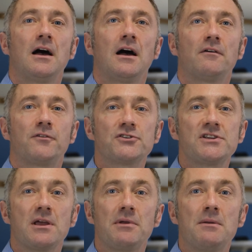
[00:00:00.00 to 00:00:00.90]
A first
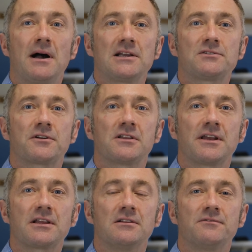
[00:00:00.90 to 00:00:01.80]
GMP batch for
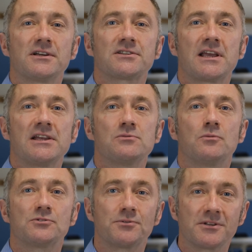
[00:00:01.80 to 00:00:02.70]
clinical investigation
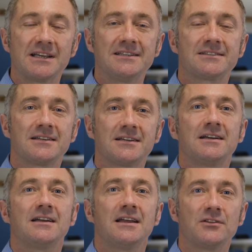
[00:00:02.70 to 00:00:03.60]
was released
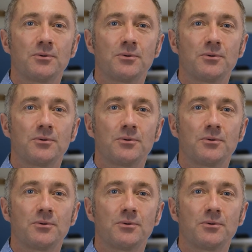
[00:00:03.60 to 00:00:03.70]
in